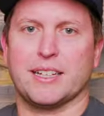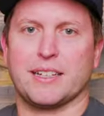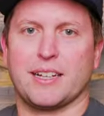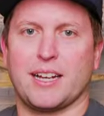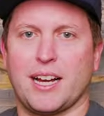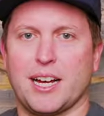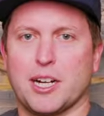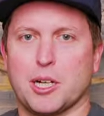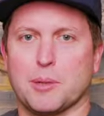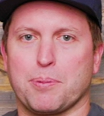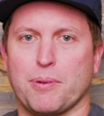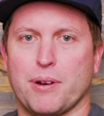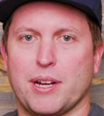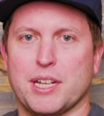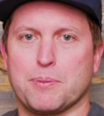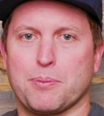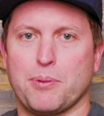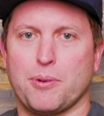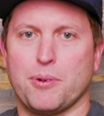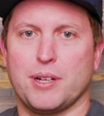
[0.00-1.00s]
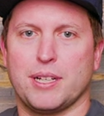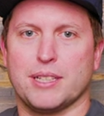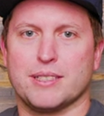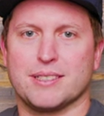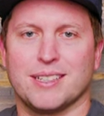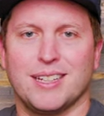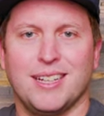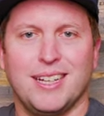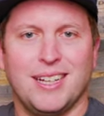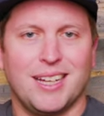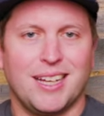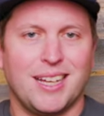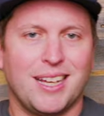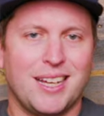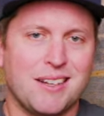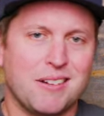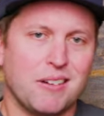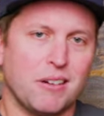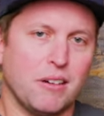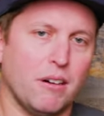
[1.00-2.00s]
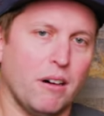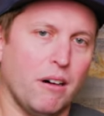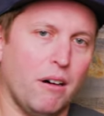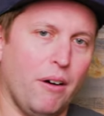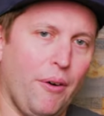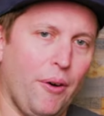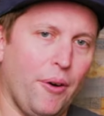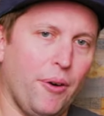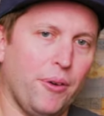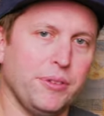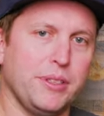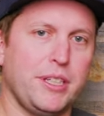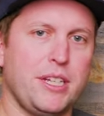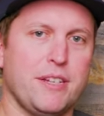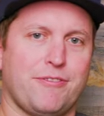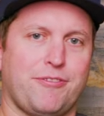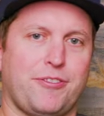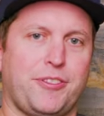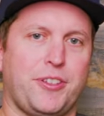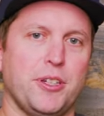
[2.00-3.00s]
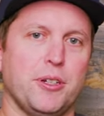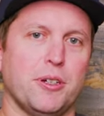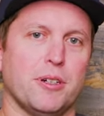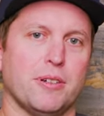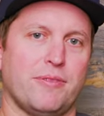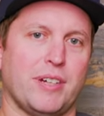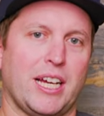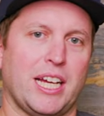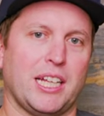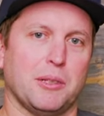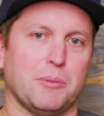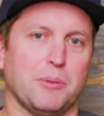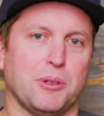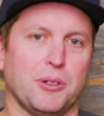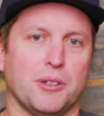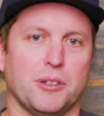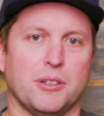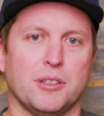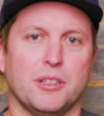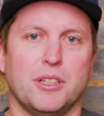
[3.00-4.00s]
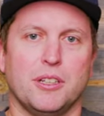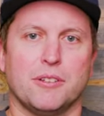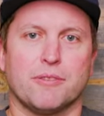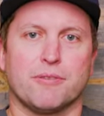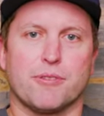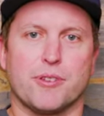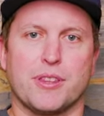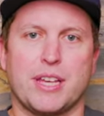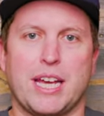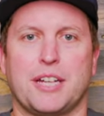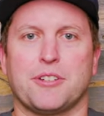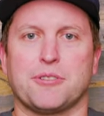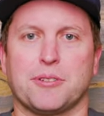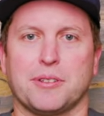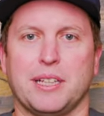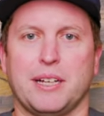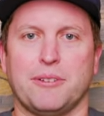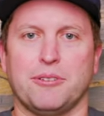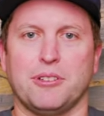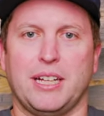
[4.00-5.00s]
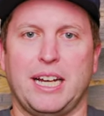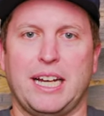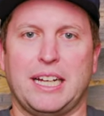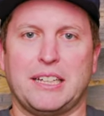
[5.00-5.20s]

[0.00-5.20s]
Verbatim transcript: at higher price points and only a few available for the entry-level